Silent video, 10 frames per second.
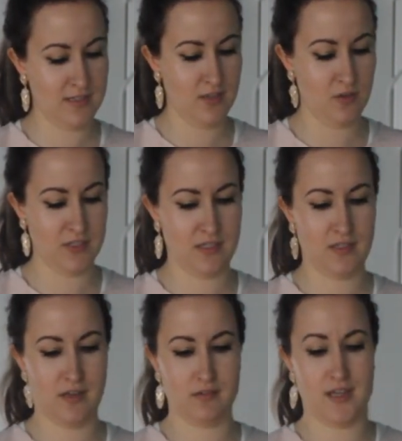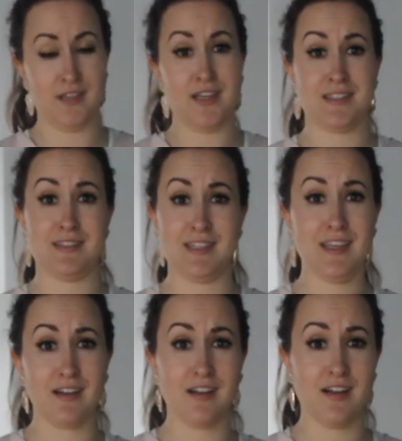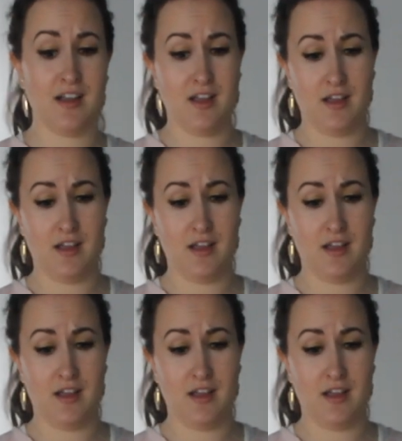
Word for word: still it doesn't tear